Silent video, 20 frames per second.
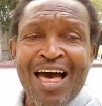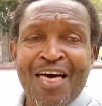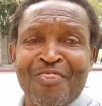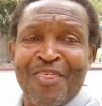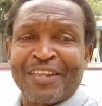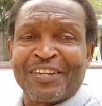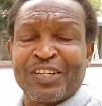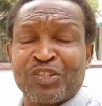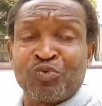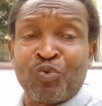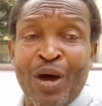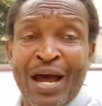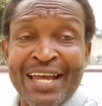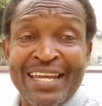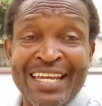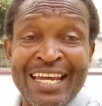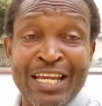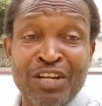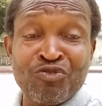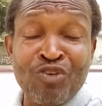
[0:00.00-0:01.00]
That is
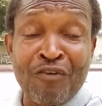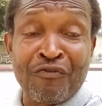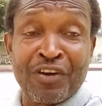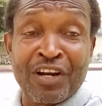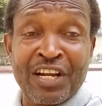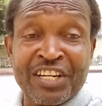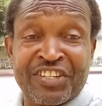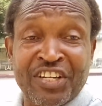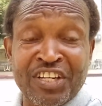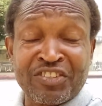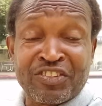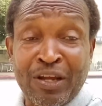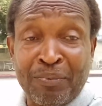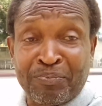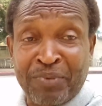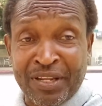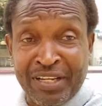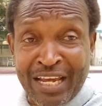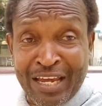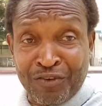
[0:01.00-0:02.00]
why in Revelation
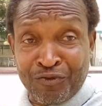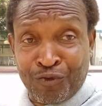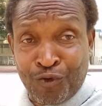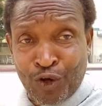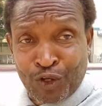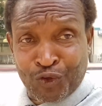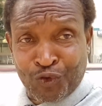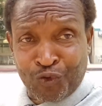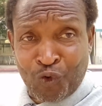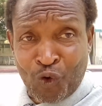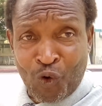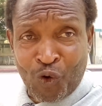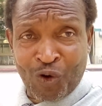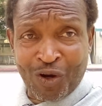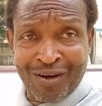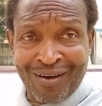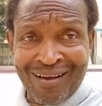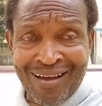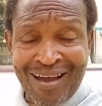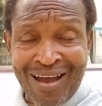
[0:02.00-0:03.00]
chapter 9 verse 4,
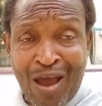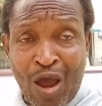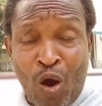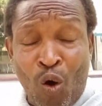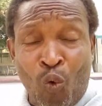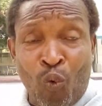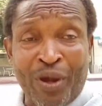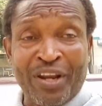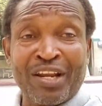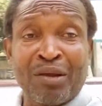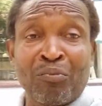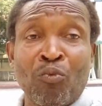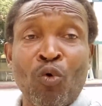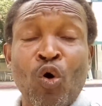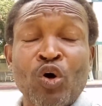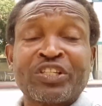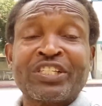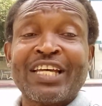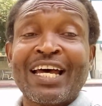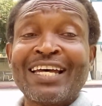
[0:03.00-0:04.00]
when the
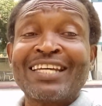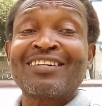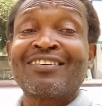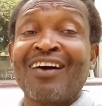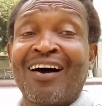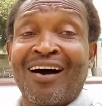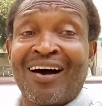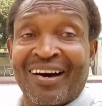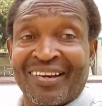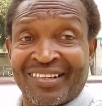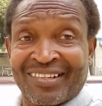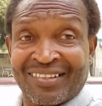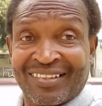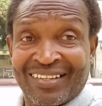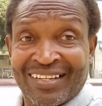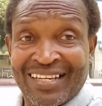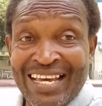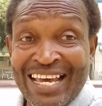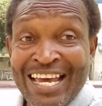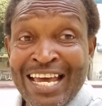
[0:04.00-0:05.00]
Most High God
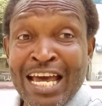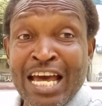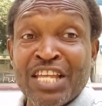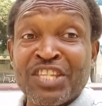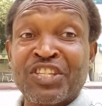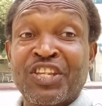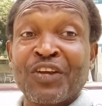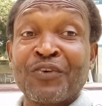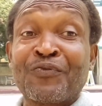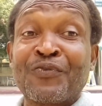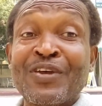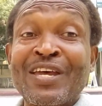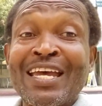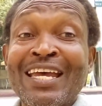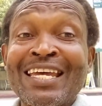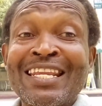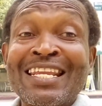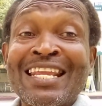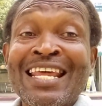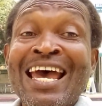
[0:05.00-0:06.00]

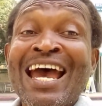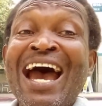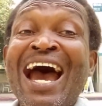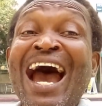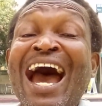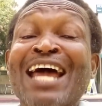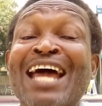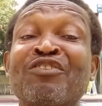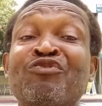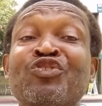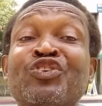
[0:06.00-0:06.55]
intervene and